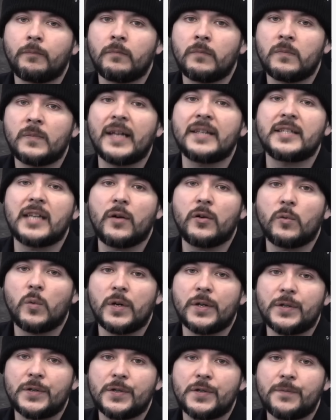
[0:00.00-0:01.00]
That's how it
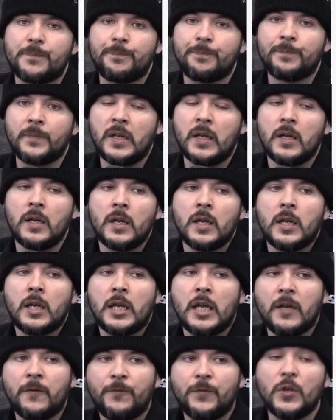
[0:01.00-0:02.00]
works.
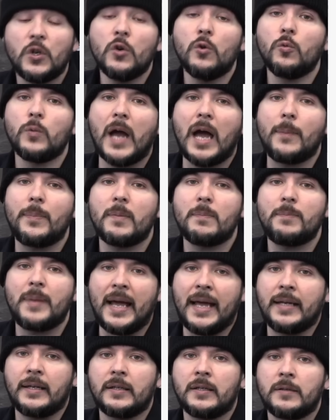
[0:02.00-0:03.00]
If you rob a
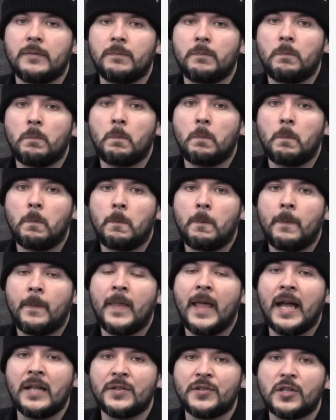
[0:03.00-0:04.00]
bank
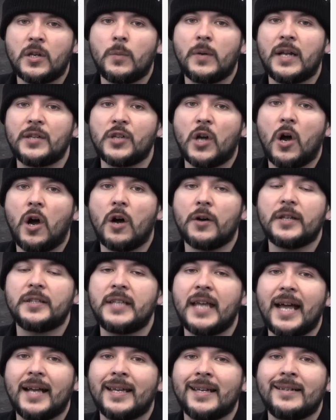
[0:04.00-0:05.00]
and someone has a heart
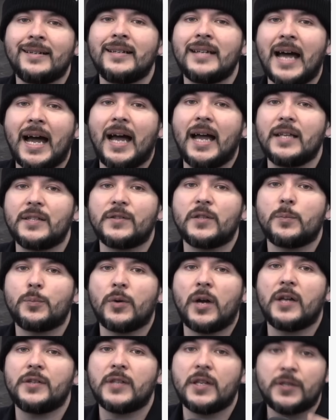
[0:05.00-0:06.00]
attack and dies in the
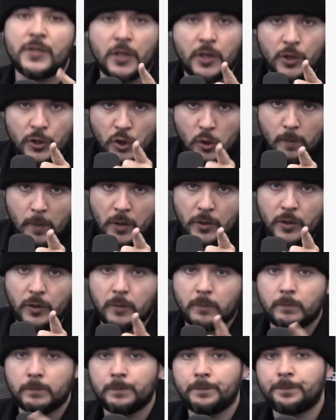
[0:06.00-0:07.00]
process, you murdered
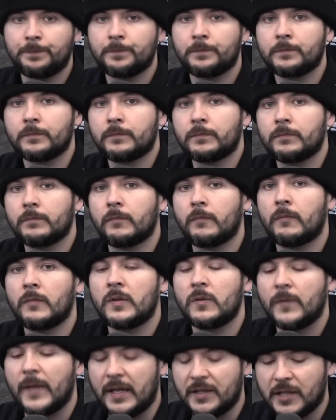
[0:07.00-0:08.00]
them.
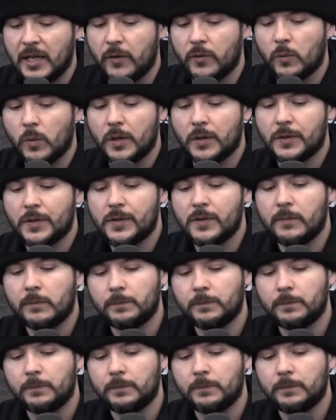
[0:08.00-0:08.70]
That's how it works.